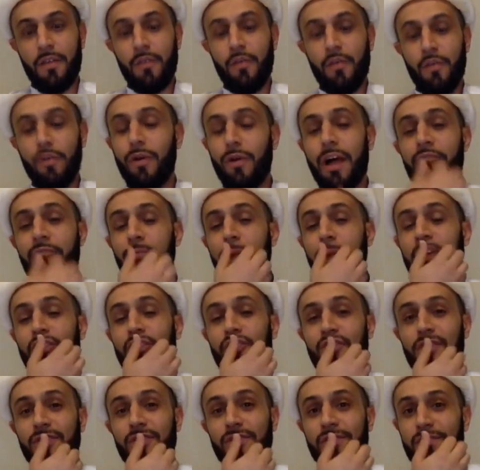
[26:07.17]
We don't have
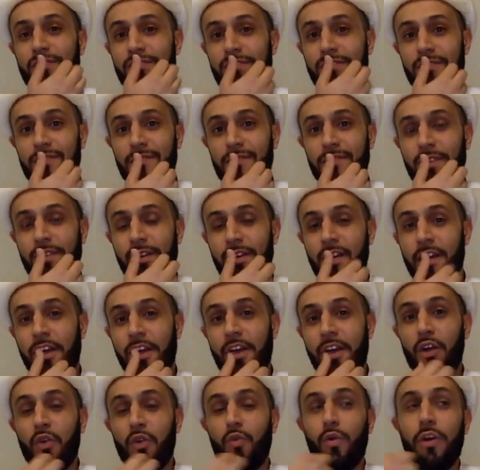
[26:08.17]
patience.
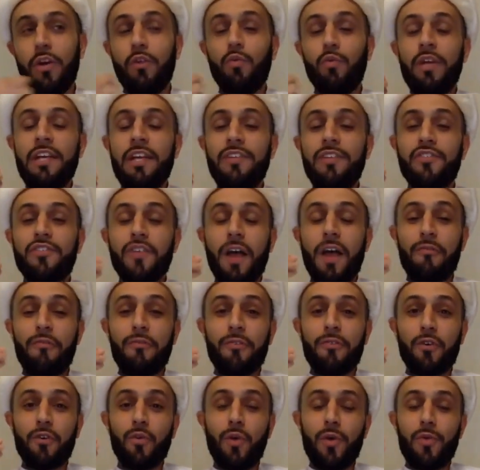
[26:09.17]
When we
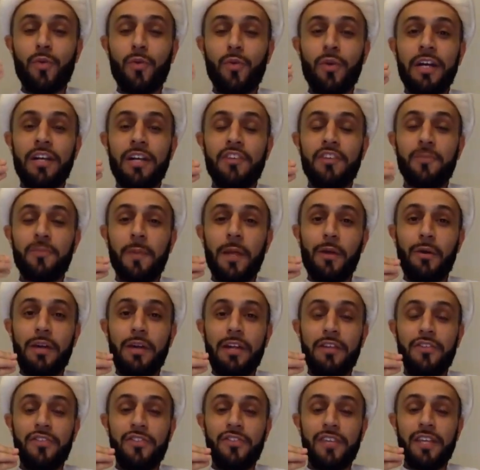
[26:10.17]
suffer, when we're
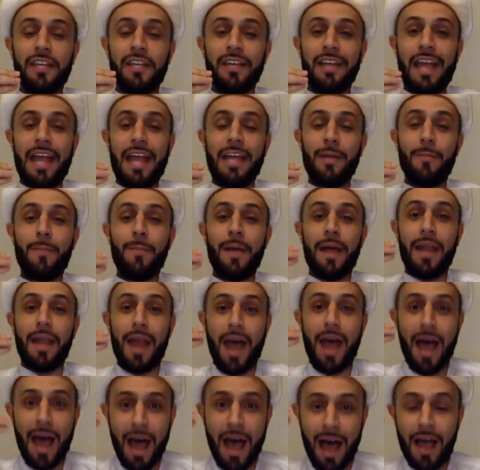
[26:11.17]
experiencing a
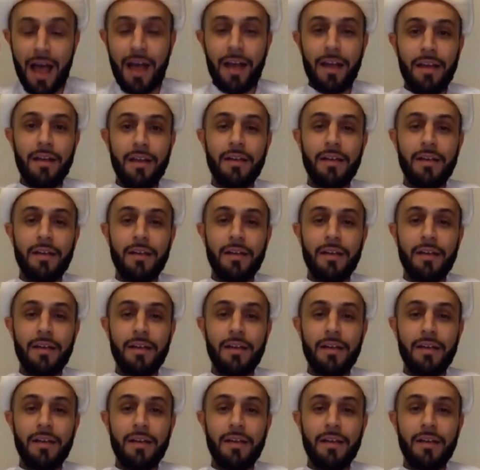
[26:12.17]
bala,